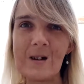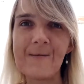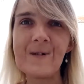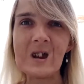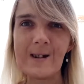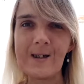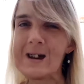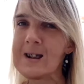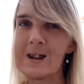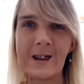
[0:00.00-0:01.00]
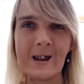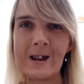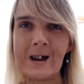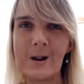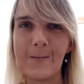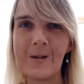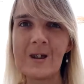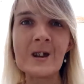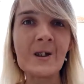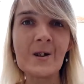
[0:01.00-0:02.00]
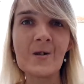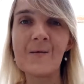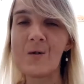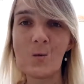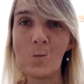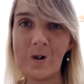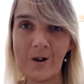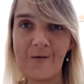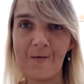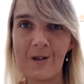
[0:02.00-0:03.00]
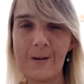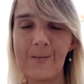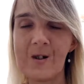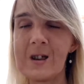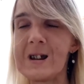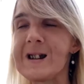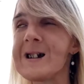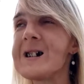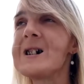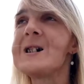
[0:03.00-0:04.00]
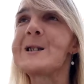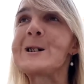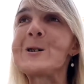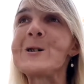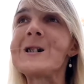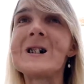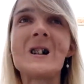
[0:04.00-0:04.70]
feeling that doesn't help neither for one of the person. So